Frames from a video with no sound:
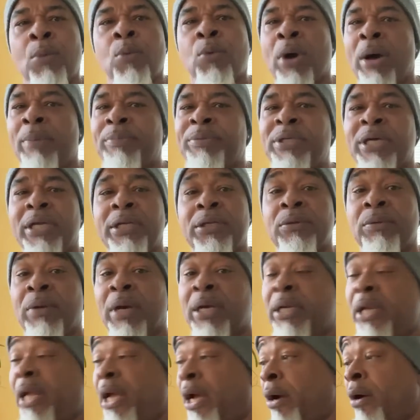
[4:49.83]
Well, I'm telling you
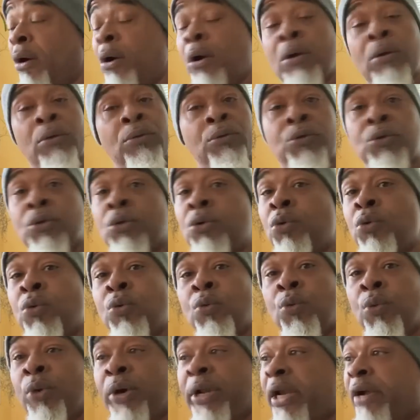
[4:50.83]
right now, do
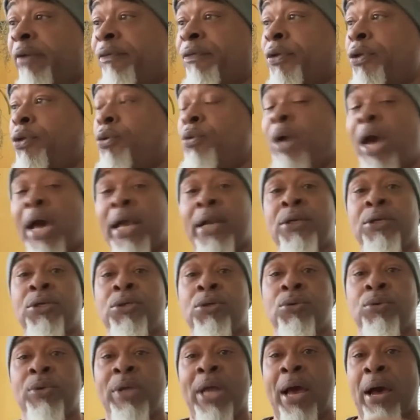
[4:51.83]
whatever you gotta
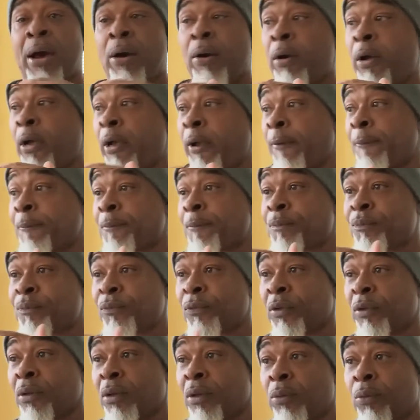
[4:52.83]
do. Now,
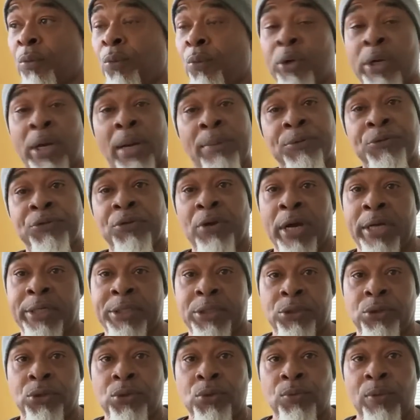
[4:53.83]
what I'm trying
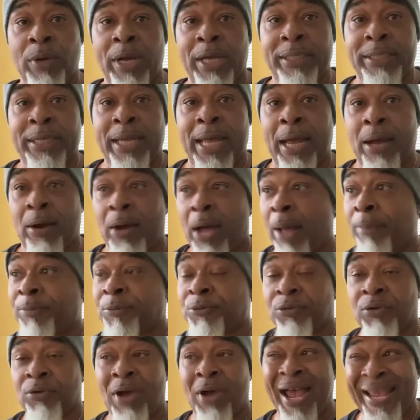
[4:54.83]
to do right now, I'm
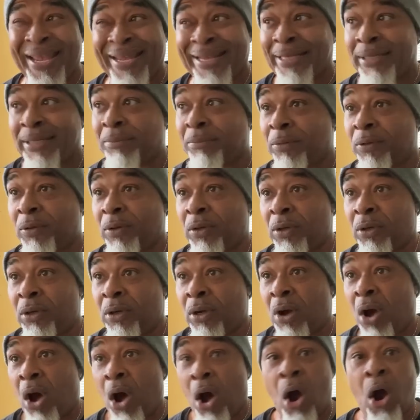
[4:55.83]
trying
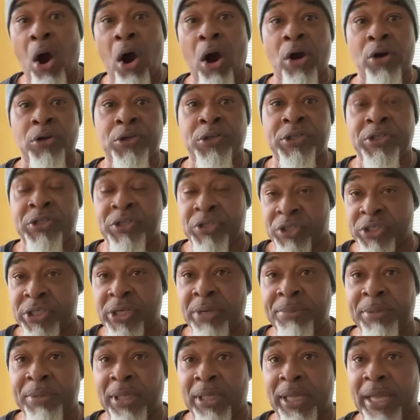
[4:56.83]
hard to
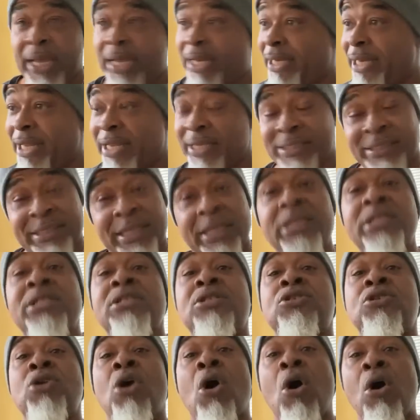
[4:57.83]
simulate. Now, instead of
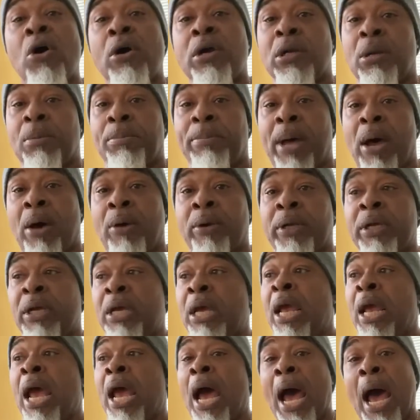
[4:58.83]
just talking about it,
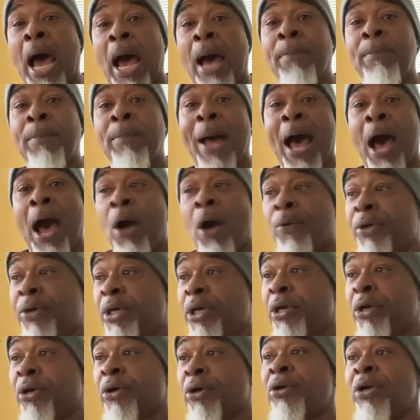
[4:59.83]
I'm out
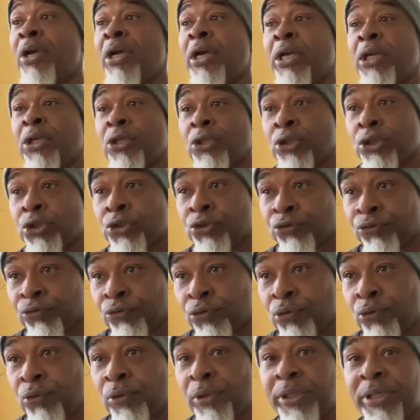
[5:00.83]
here
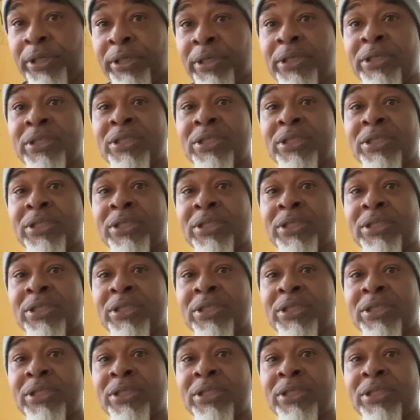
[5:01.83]
truly